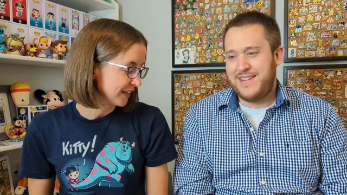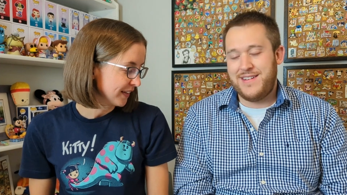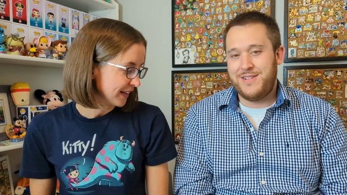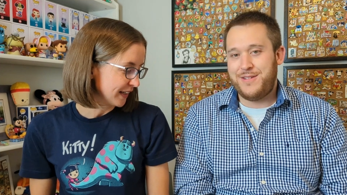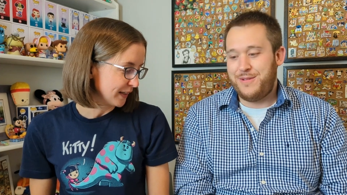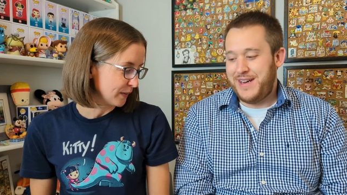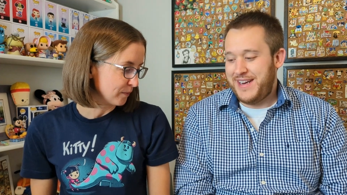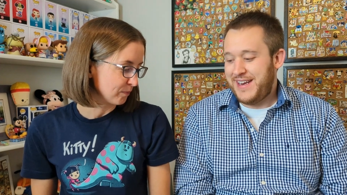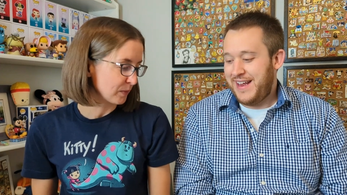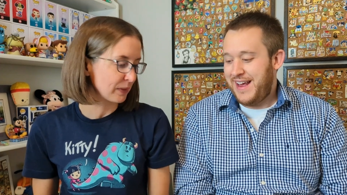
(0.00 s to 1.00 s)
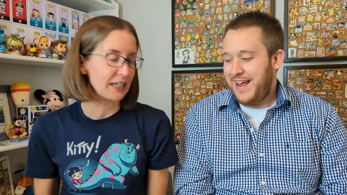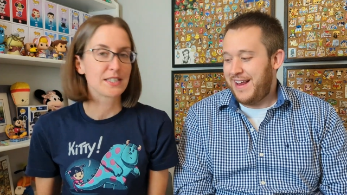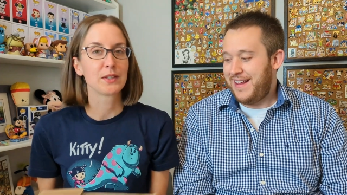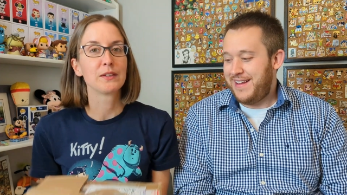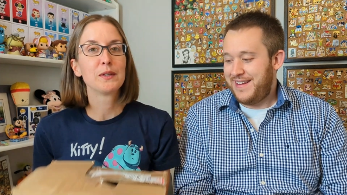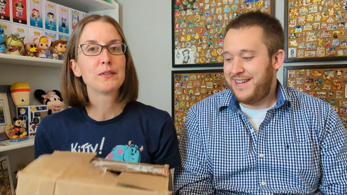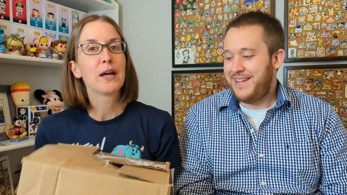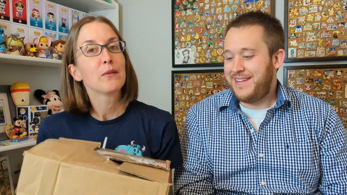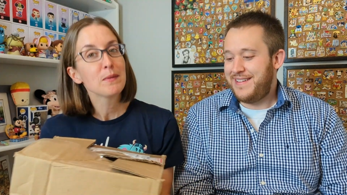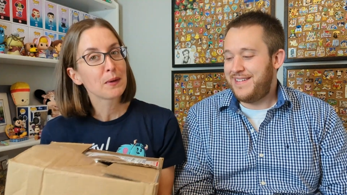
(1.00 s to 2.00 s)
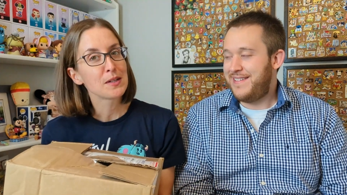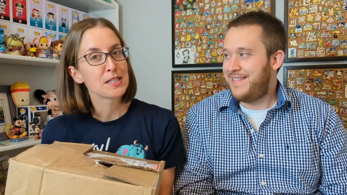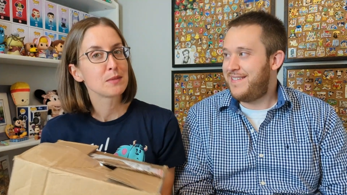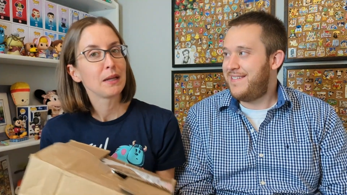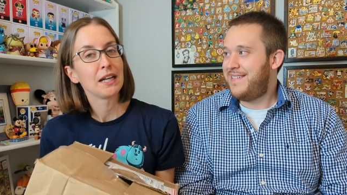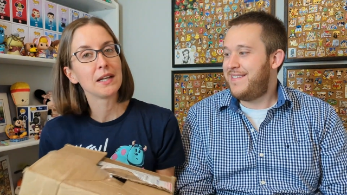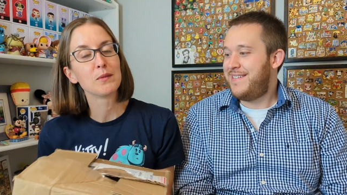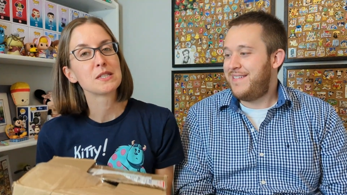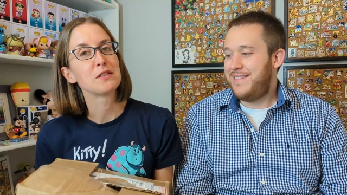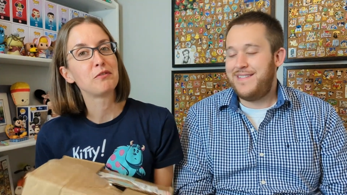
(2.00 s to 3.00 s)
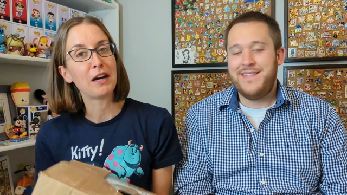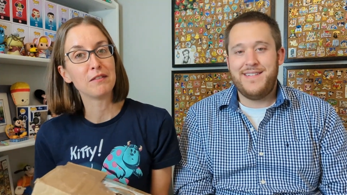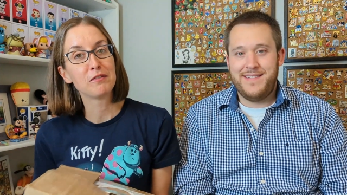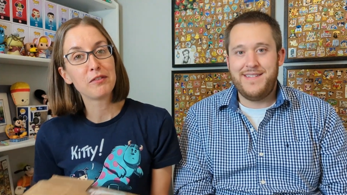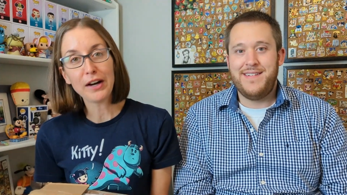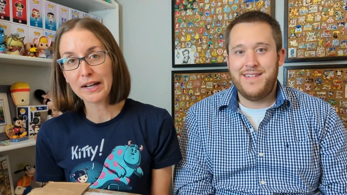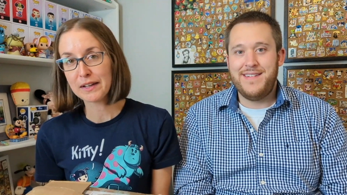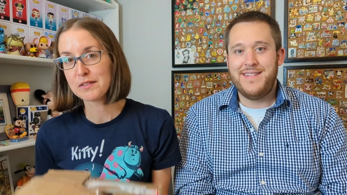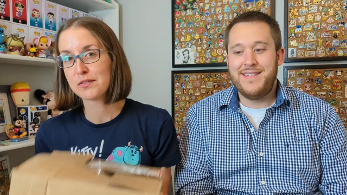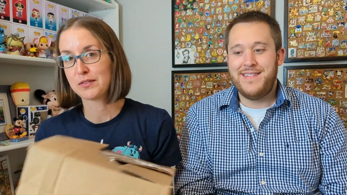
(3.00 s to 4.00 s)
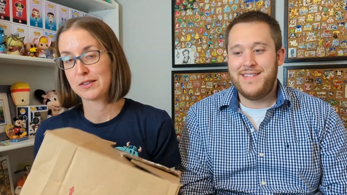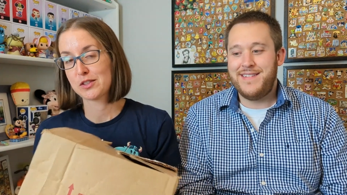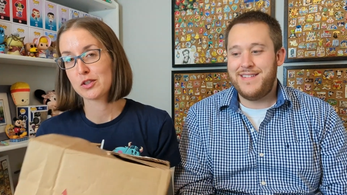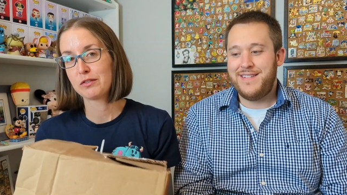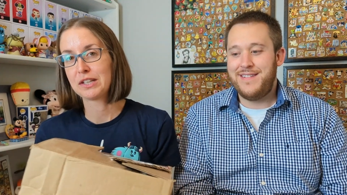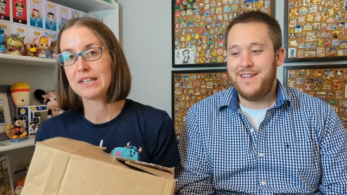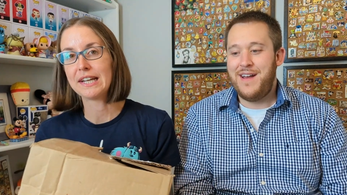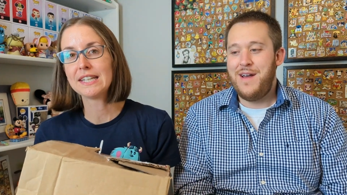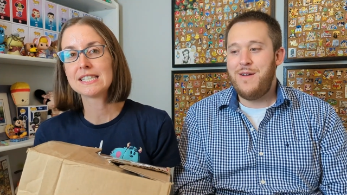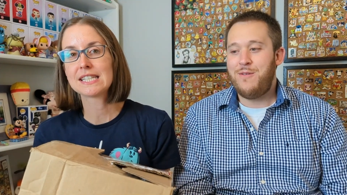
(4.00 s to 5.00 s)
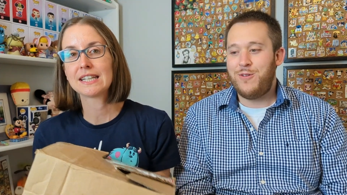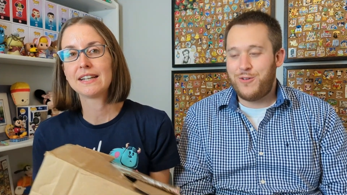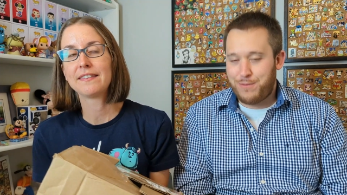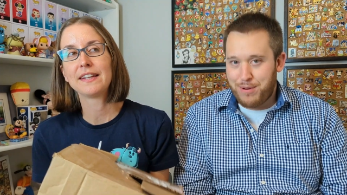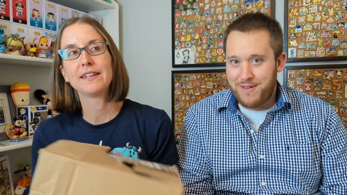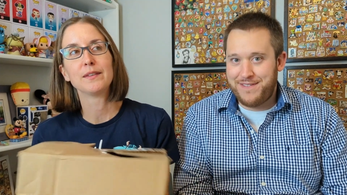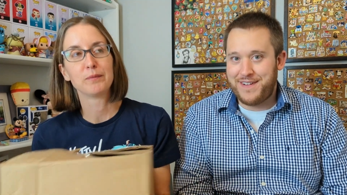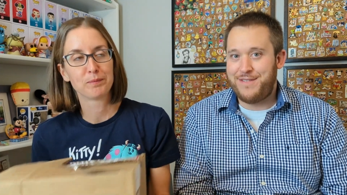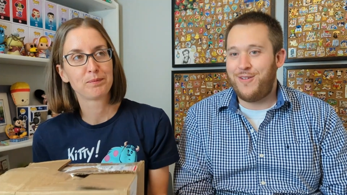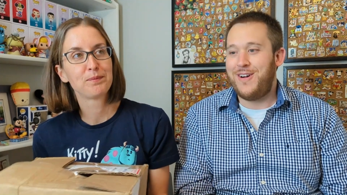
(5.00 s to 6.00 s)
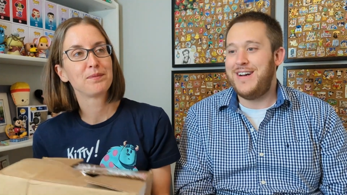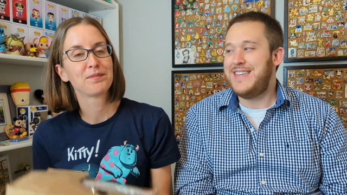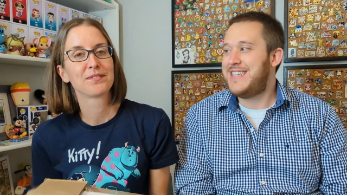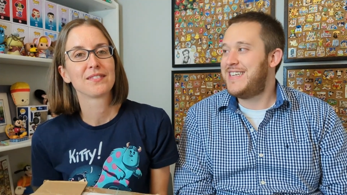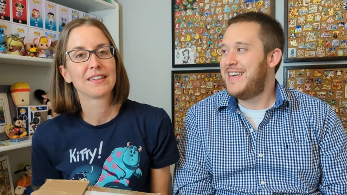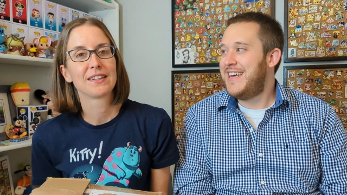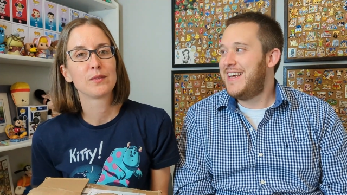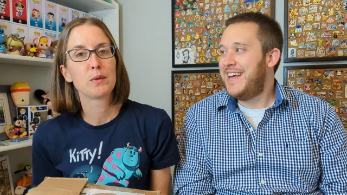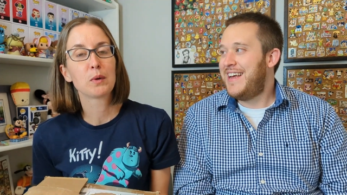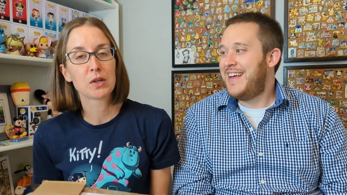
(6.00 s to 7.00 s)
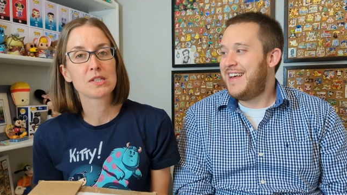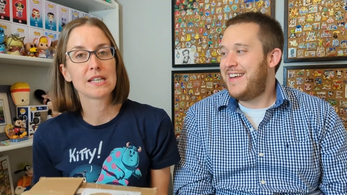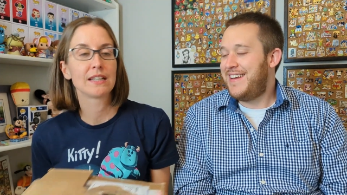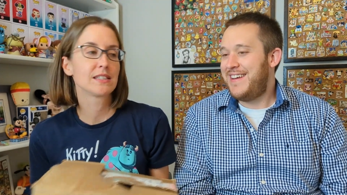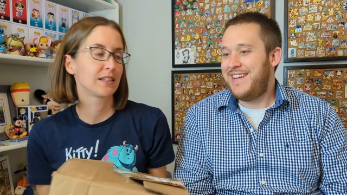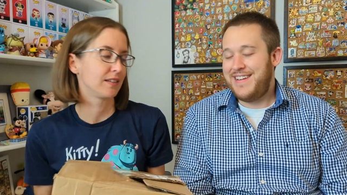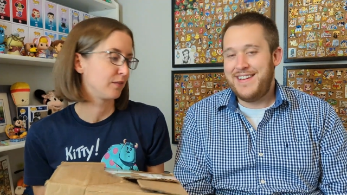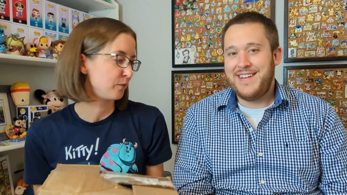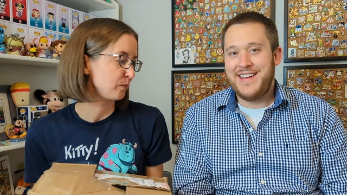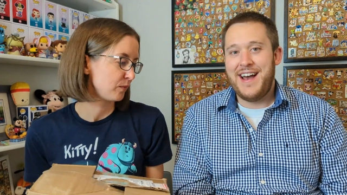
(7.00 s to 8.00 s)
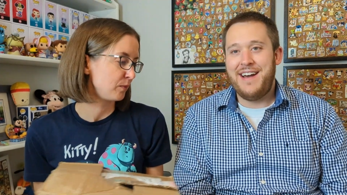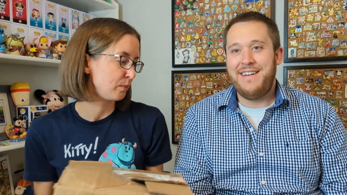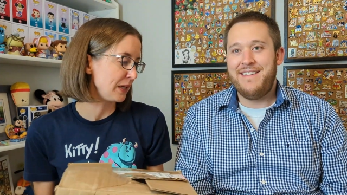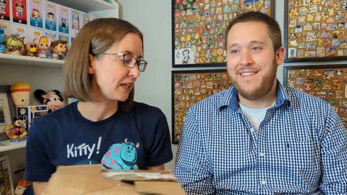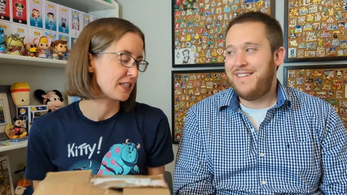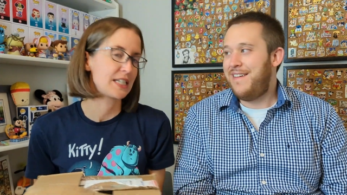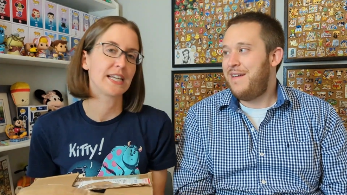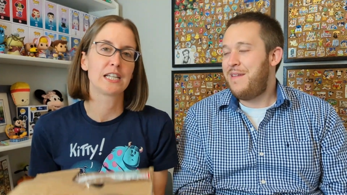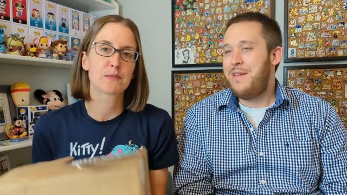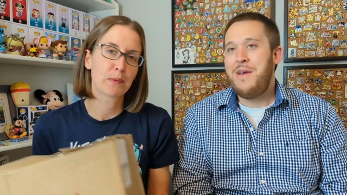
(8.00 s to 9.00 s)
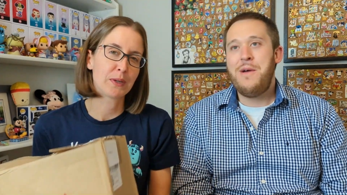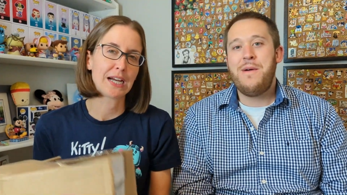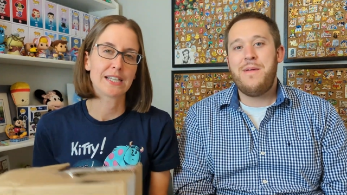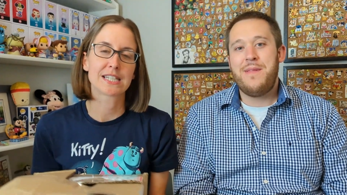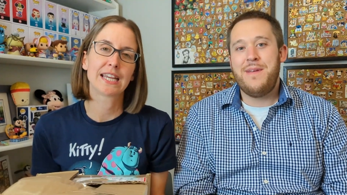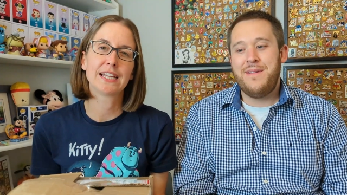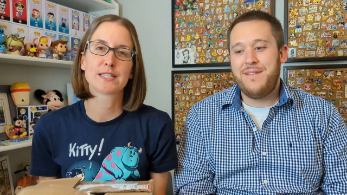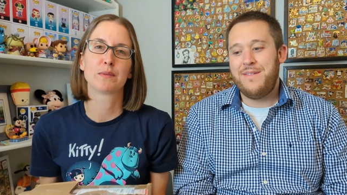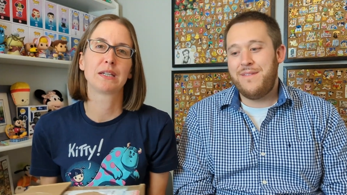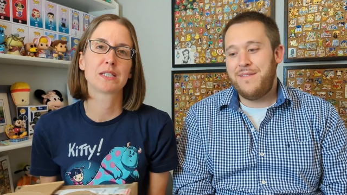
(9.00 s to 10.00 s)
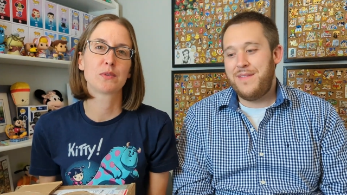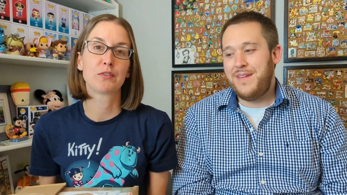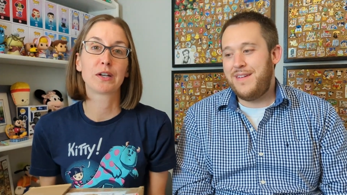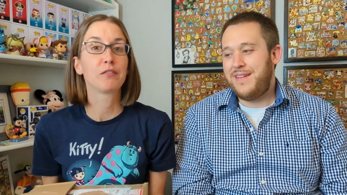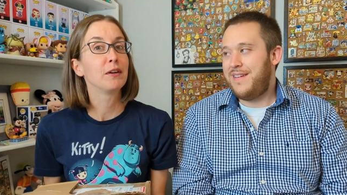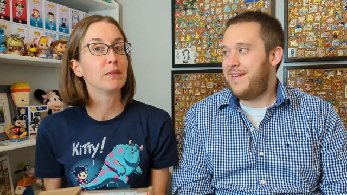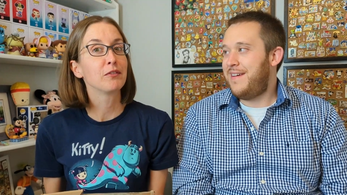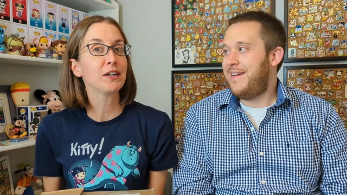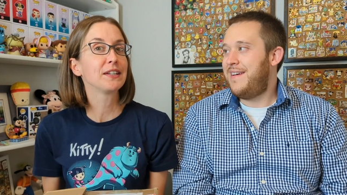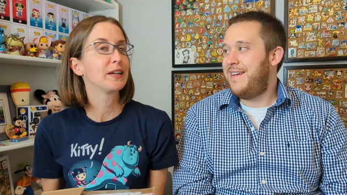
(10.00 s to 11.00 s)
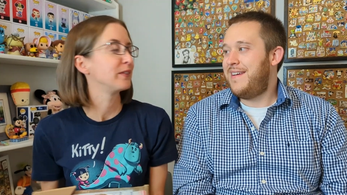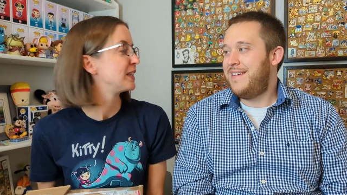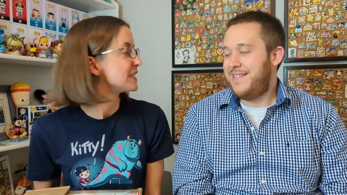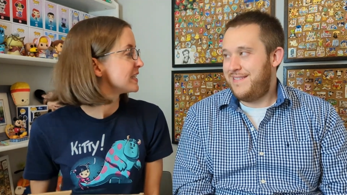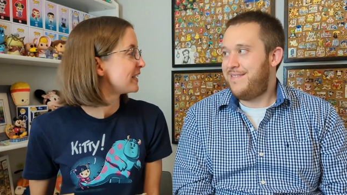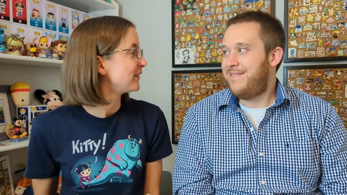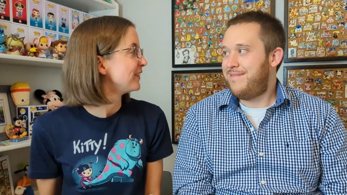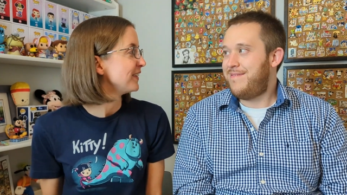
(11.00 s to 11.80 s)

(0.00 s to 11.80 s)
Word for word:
Speaker 1: That's so um, sweet. Um, but yeah, so the one that we participated in was the Fab Five trivia night, which is perfect
Speaker 2: for us.
Speaker 1: We were set to yeah. be in tonight's, but we had to cancel because we've got a family friend coming into town.